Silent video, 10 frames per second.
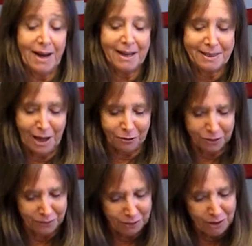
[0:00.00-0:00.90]
the 9th
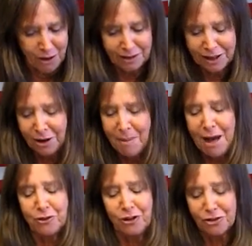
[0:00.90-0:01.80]
house of the law, legal
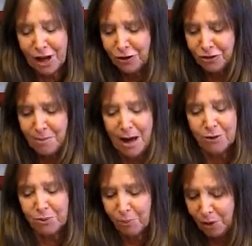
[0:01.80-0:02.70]
matters, educational
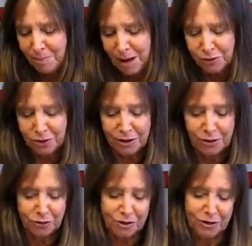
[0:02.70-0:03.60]
matters, important matters at a
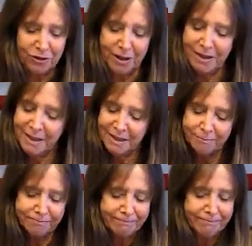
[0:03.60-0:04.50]
distance, and
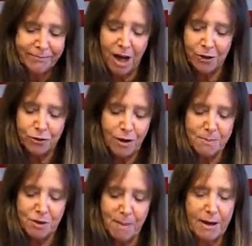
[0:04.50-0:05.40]
Donald
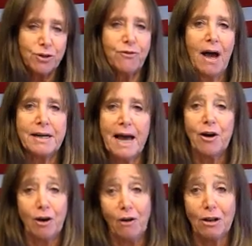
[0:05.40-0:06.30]
Trump is about to find
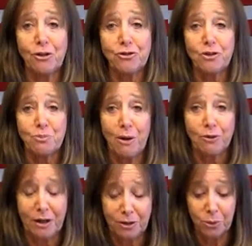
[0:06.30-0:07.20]
out, our illustrious
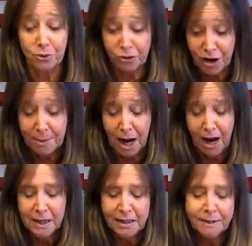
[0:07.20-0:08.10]
president, who is a
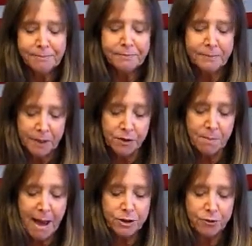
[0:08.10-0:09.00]
Gemini, is
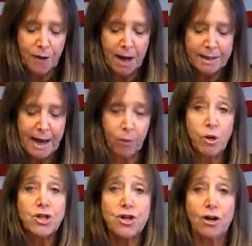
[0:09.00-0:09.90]
about to find out
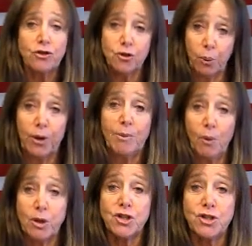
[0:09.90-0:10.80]
which judges are with him
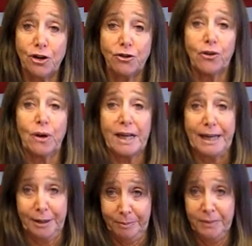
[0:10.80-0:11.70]
and which judges are
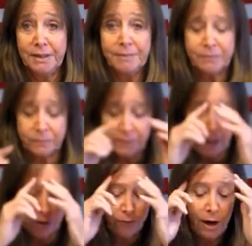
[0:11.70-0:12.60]
against him,
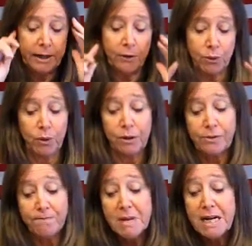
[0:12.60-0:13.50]
and to find out the real
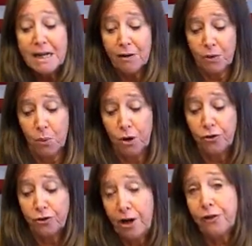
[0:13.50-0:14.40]
meaning of the
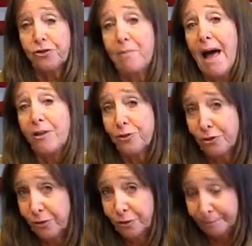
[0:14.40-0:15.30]
words checks and
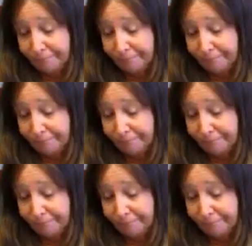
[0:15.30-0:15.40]
balances.